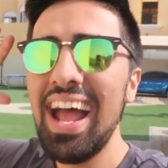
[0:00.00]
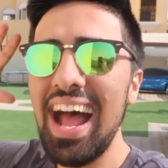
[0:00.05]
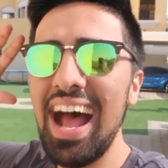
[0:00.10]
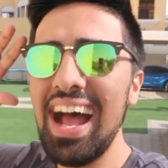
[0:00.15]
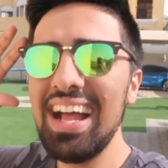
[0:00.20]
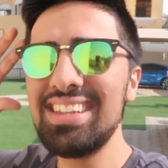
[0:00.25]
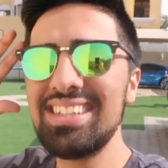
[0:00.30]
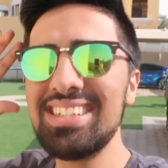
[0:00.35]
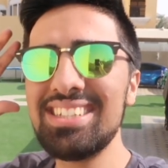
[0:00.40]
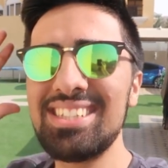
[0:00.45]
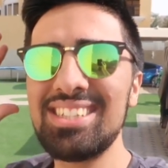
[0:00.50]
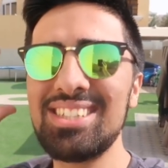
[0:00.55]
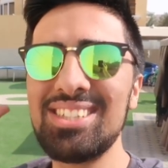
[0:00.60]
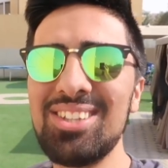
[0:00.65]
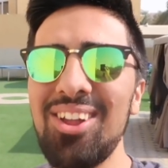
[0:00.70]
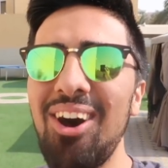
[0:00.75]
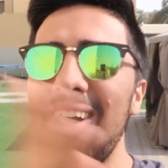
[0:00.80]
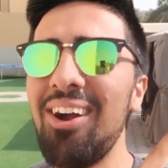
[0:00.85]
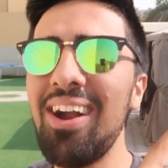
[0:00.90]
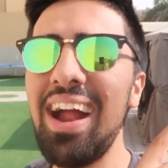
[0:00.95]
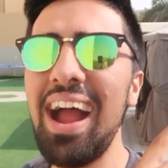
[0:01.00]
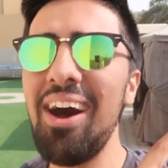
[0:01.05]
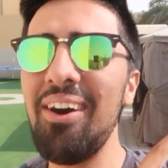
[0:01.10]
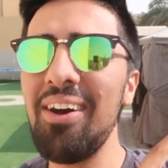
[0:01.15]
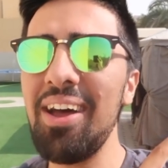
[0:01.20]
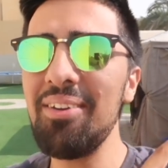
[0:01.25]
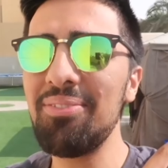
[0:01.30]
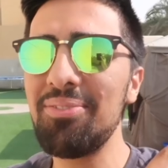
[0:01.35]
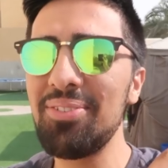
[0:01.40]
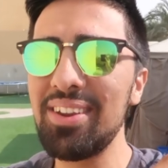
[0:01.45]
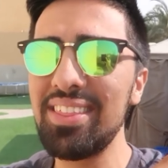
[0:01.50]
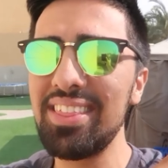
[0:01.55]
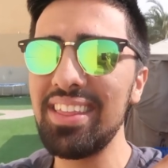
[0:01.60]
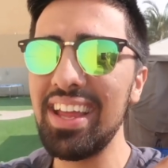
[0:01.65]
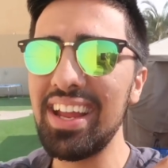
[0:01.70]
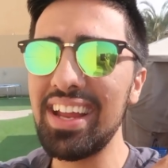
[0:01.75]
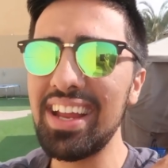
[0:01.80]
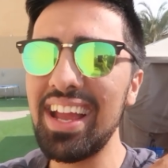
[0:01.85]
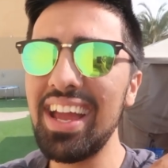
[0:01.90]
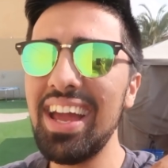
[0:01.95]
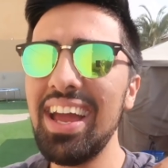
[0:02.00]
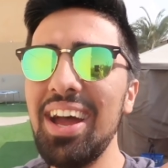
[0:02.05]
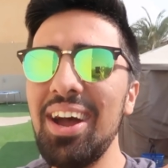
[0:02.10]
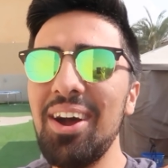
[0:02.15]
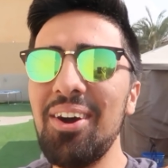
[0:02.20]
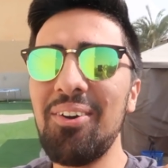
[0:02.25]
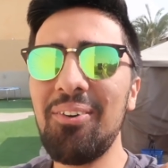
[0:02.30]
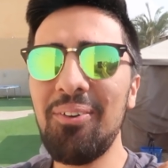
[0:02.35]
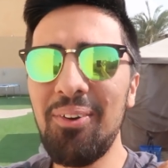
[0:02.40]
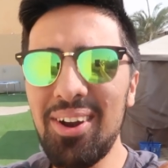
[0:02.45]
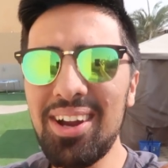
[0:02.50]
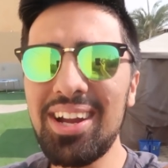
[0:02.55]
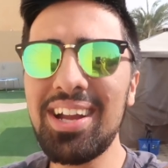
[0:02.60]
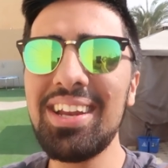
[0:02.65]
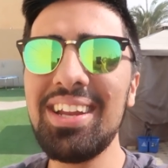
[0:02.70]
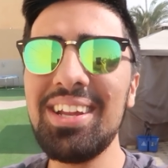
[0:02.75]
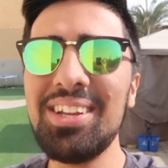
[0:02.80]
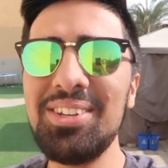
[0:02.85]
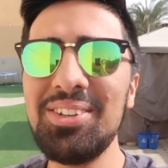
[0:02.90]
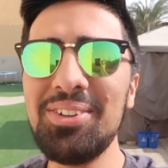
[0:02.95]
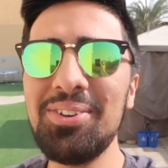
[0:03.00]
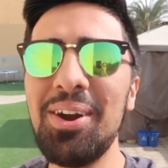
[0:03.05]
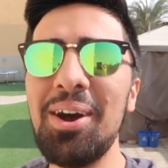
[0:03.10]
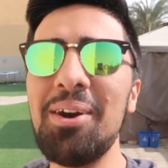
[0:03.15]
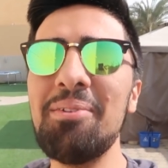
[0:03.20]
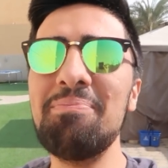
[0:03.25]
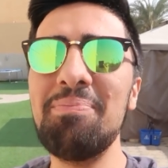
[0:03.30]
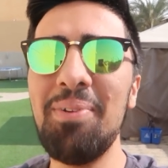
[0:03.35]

and to start out everything, we're gonna do a